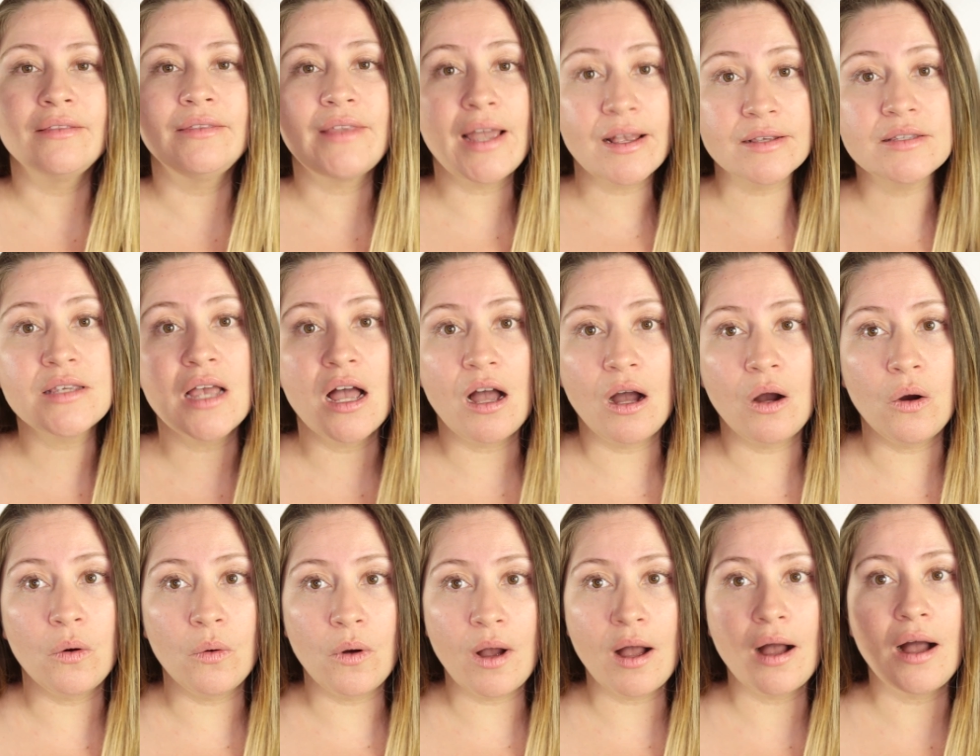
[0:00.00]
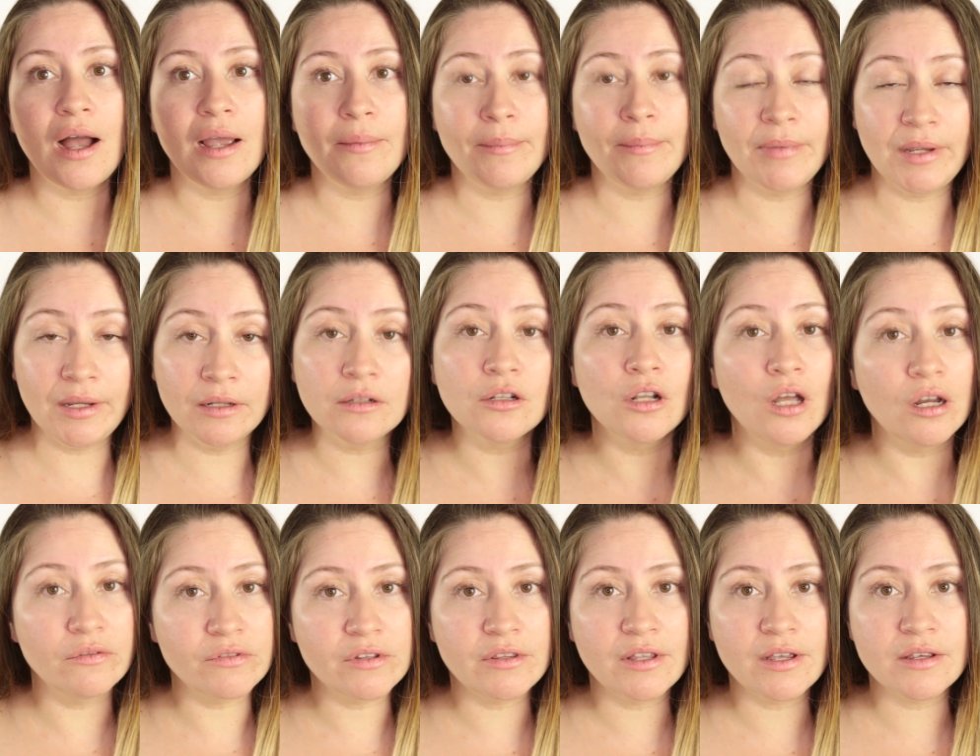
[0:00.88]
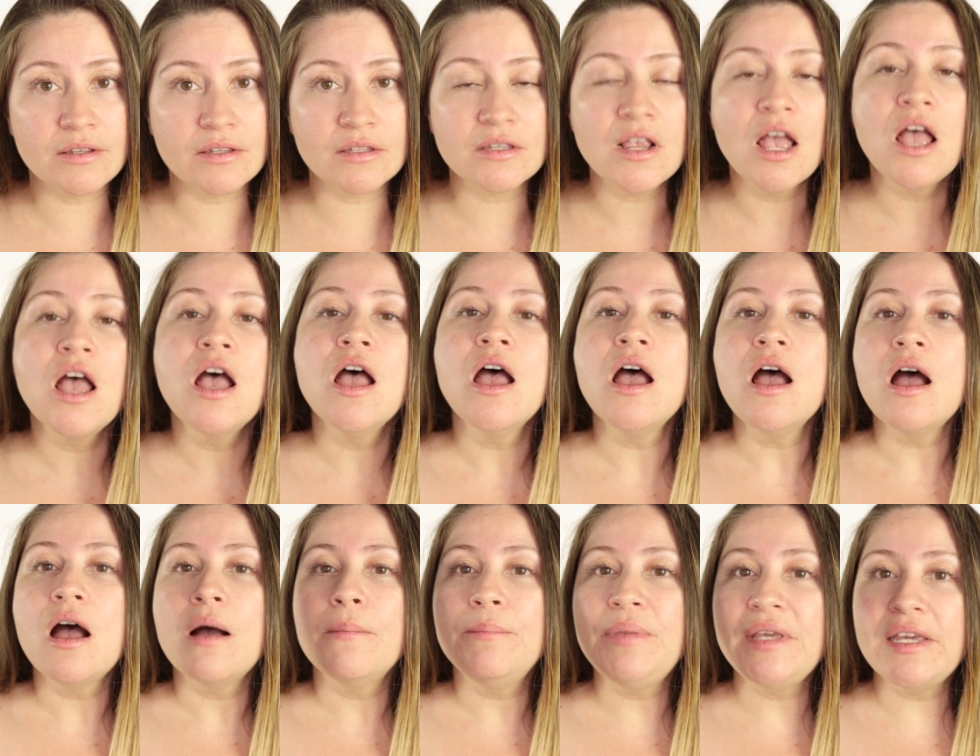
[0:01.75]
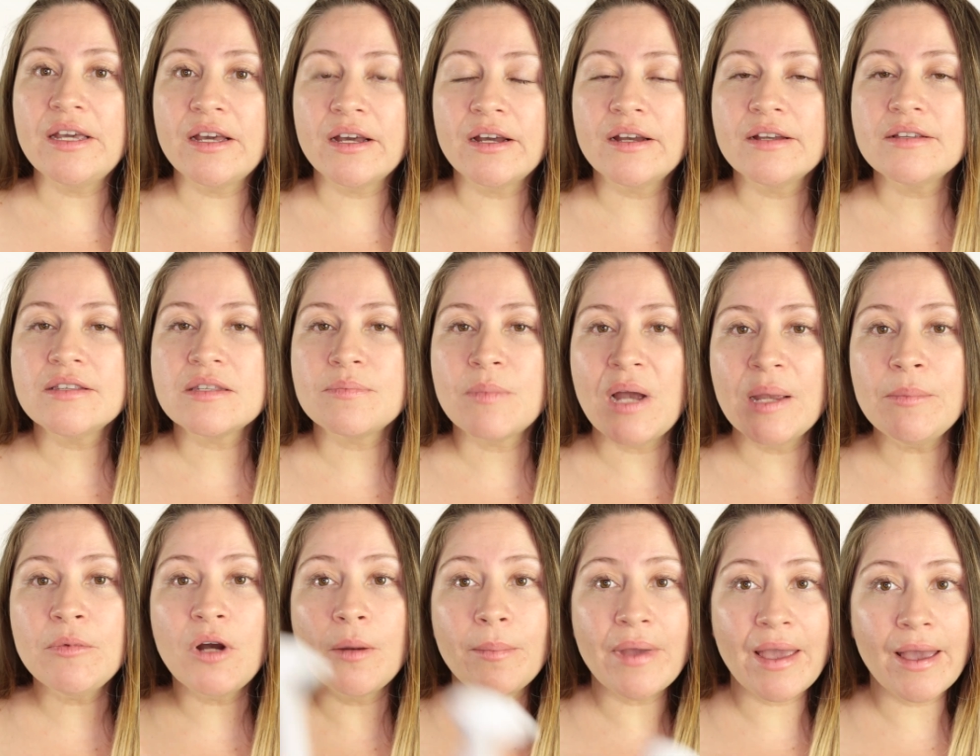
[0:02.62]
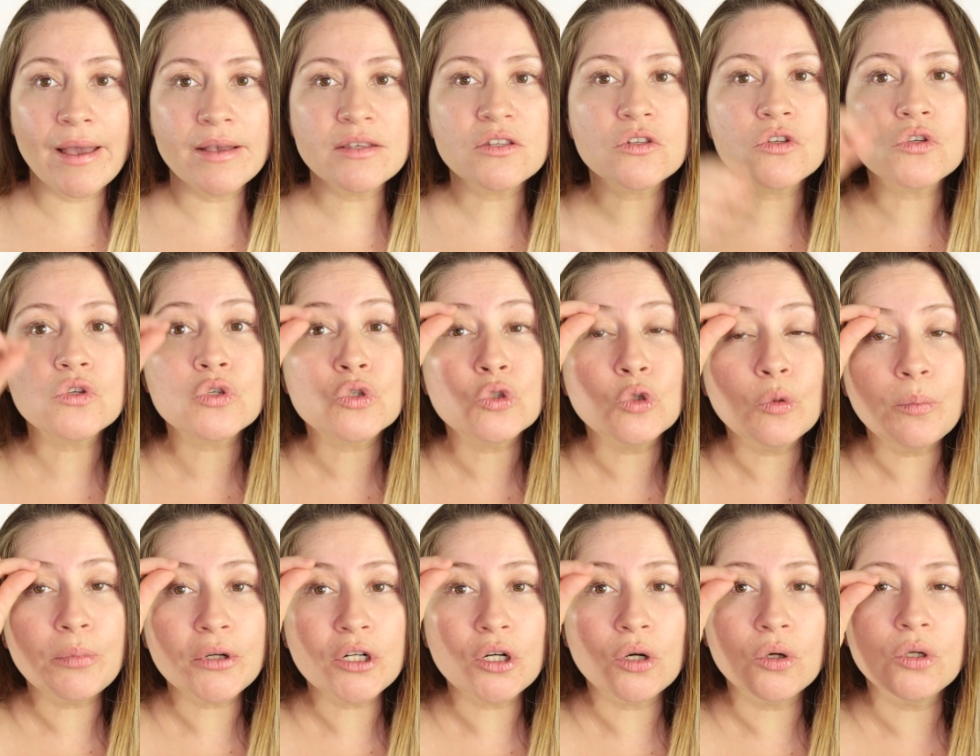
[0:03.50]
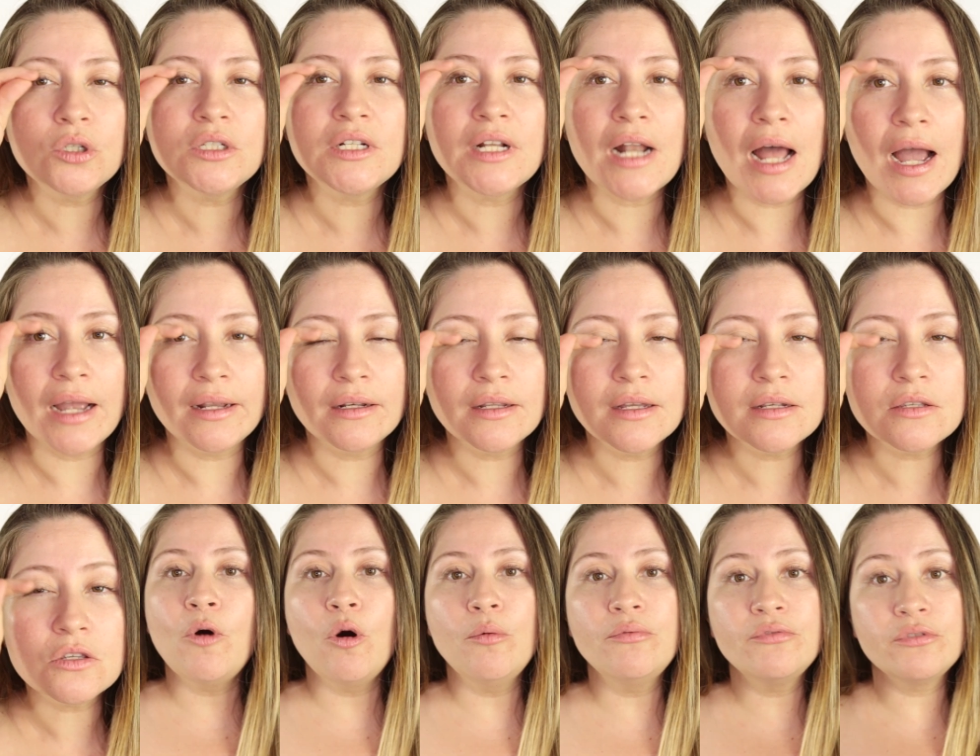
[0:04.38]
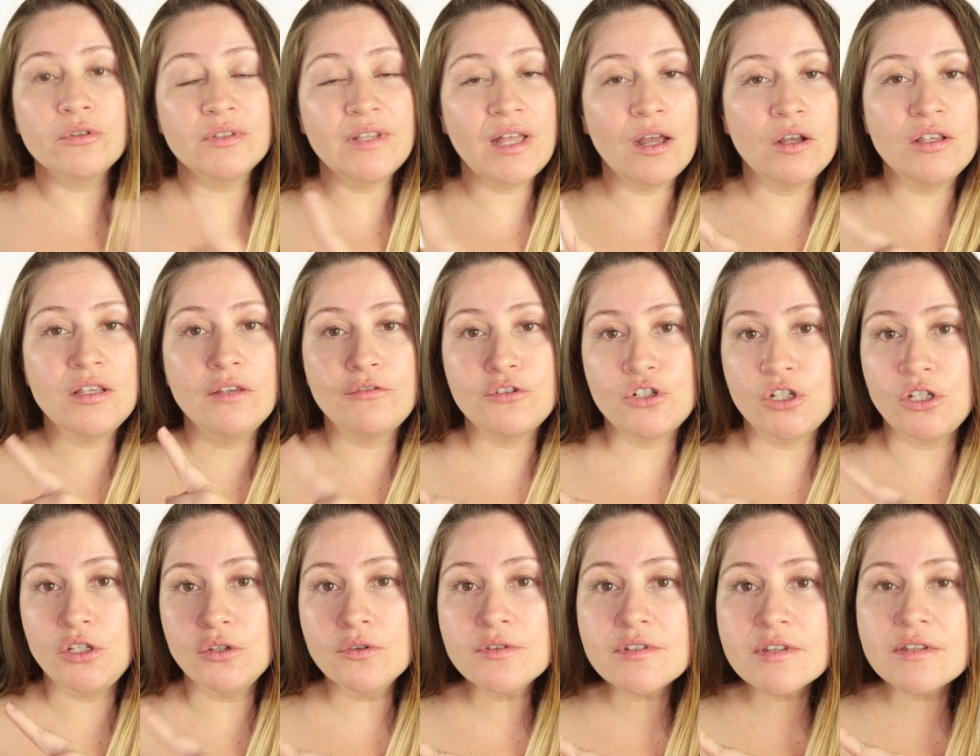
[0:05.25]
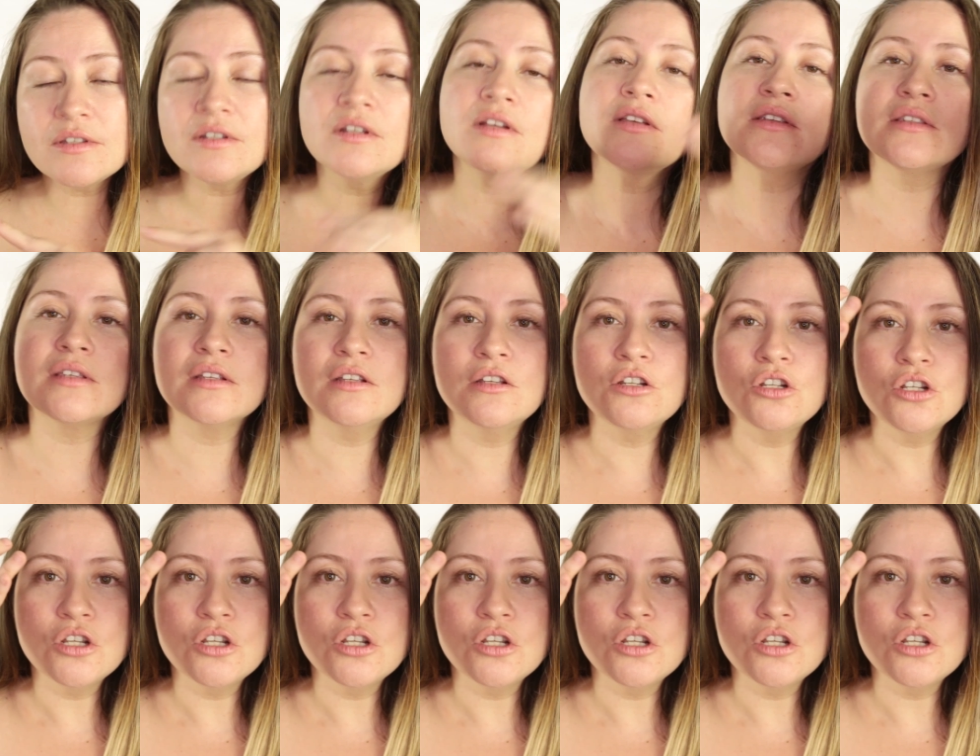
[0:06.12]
That's how I'm in love with this, because my mom has super hooded eyelids. I'm hopeful that if she uses this,